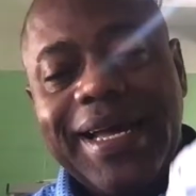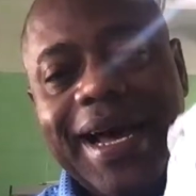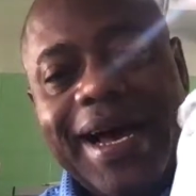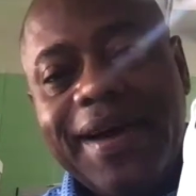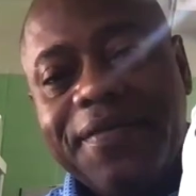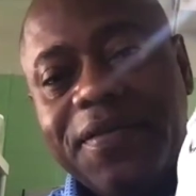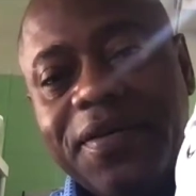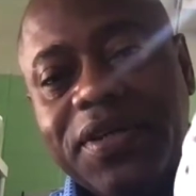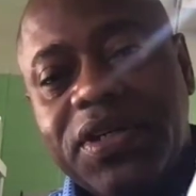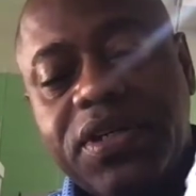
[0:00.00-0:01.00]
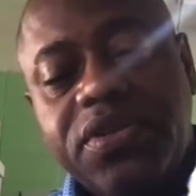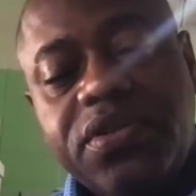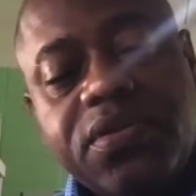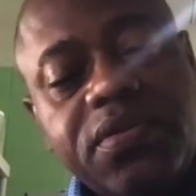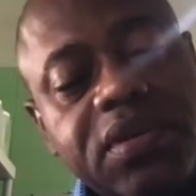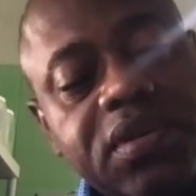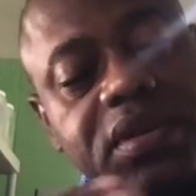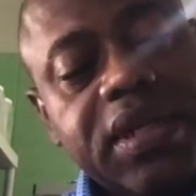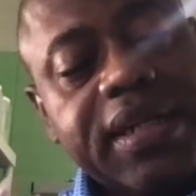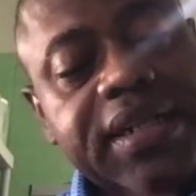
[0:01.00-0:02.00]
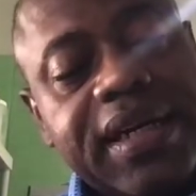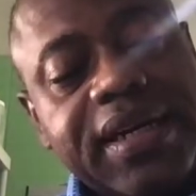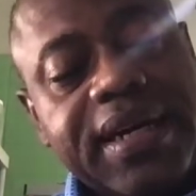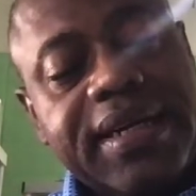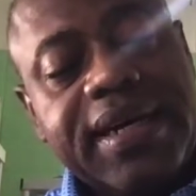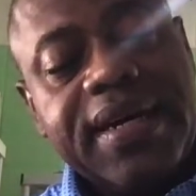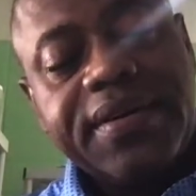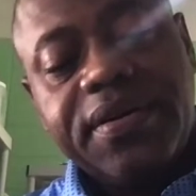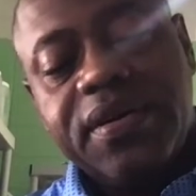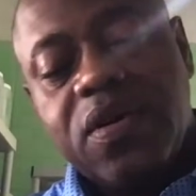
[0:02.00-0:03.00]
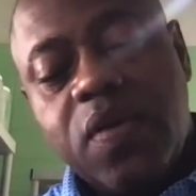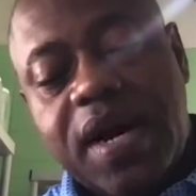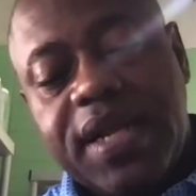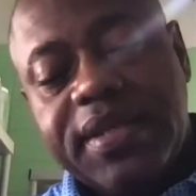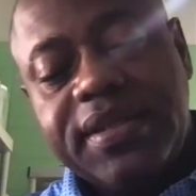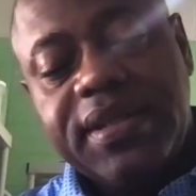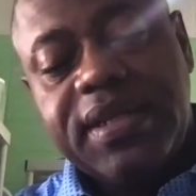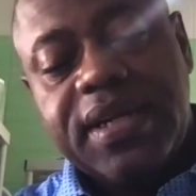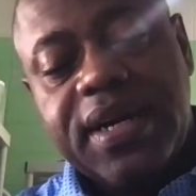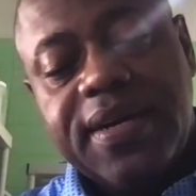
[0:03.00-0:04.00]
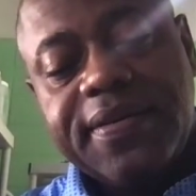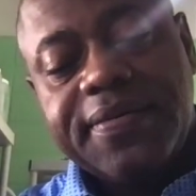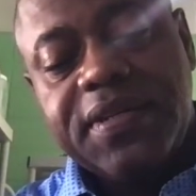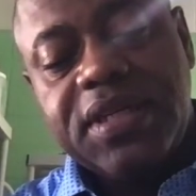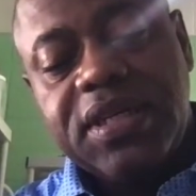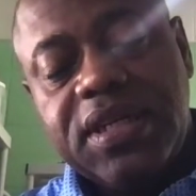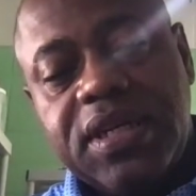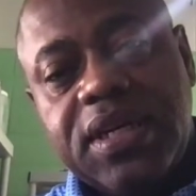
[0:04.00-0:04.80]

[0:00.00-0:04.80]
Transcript: However, on this shoe, it looks like they cut down on the quality of the